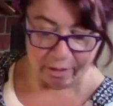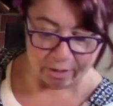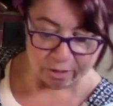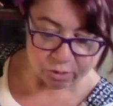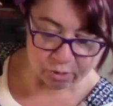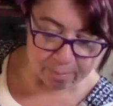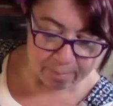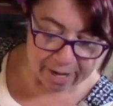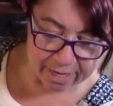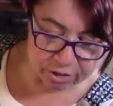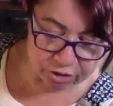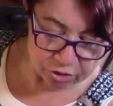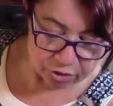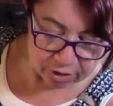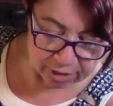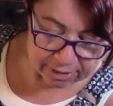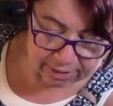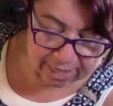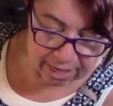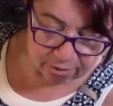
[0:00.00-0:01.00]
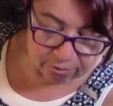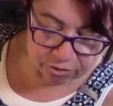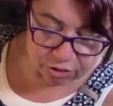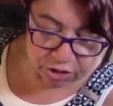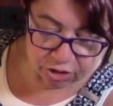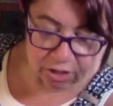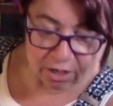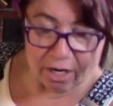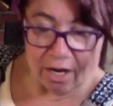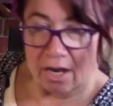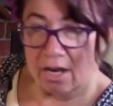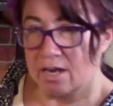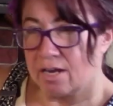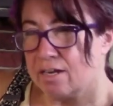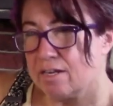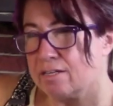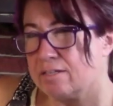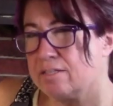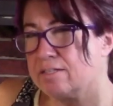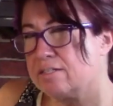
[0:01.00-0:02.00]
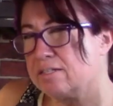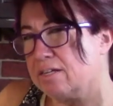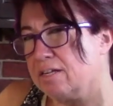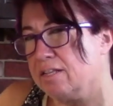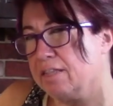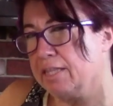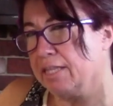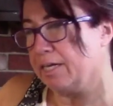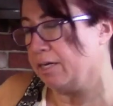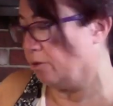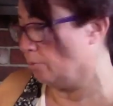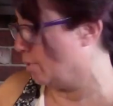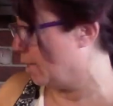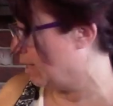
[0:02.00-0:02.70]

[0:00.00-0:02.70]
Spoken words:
So I might turn it down just a little